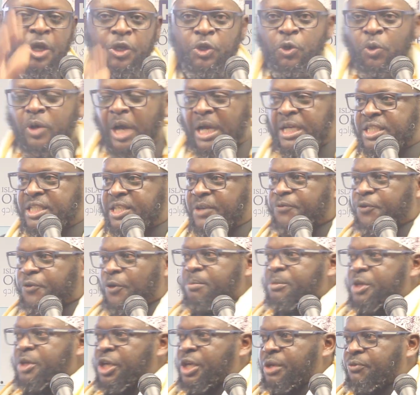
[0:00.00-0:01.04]
You can see
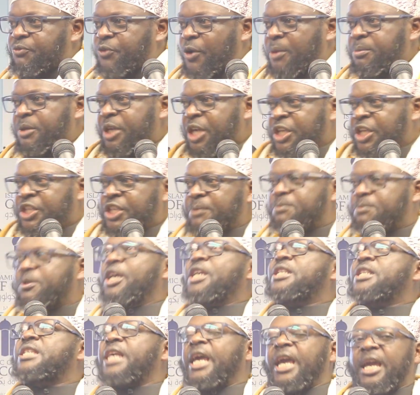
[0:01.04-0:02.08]
from, e from Egypt,
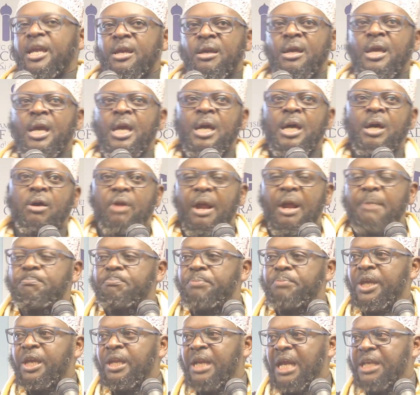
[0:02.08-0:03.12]
he's saying,
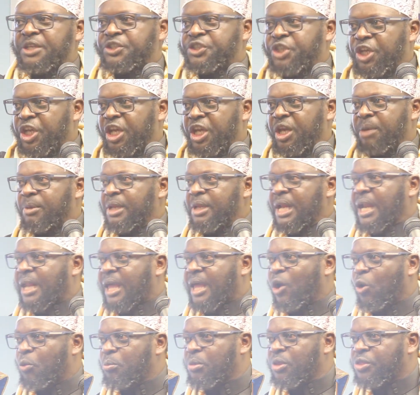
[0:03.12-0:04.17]
Rabbi najini min al
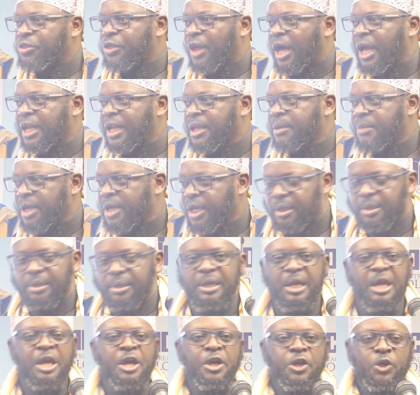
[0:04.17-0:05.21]
zalimin.
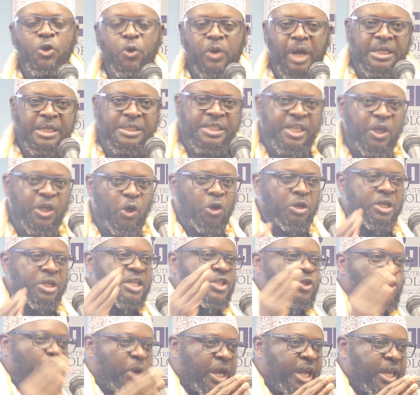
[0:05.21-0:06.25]
You can see on
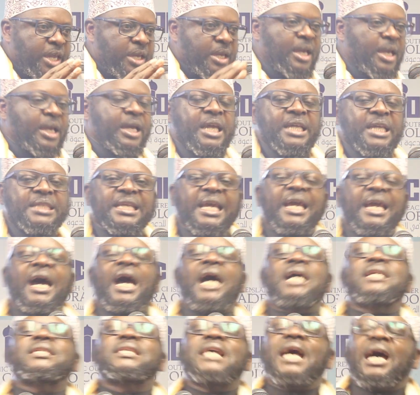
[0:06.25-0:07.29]
his way, he say,
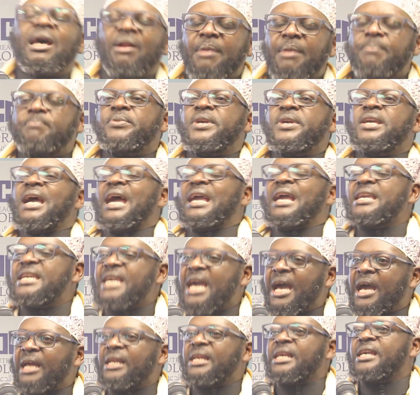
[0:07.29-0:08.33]
Asa Rabbi an
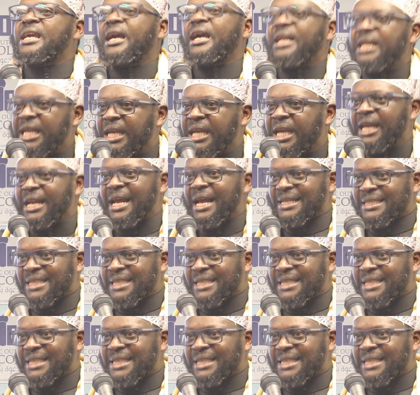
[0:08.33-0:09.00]
yahdiyani ila